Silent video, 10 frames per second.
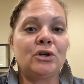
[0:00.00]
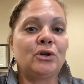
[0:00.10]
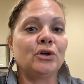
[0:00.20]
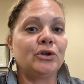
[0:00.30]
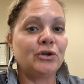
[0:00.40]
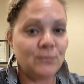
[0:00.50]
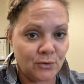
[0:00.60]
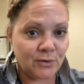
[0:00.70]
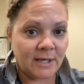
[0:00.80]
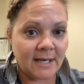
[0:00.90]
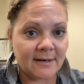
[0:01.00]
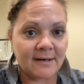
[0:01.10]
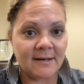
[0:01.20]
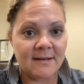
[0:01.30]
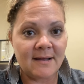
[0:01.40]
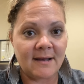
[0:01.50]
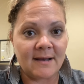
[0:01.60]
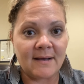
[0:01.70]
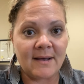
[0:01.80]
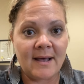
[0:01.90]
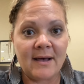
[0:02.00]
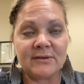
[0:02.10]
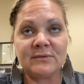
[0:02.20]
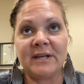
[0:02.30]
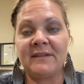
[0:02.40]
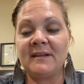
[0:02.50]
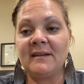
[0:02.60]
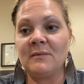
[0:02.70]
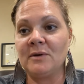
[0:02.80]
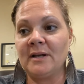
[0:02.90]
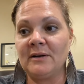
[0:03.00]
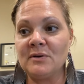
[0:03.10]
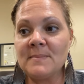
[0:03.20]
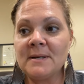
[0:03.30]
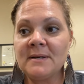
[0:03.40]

good communicator. How do I think it would help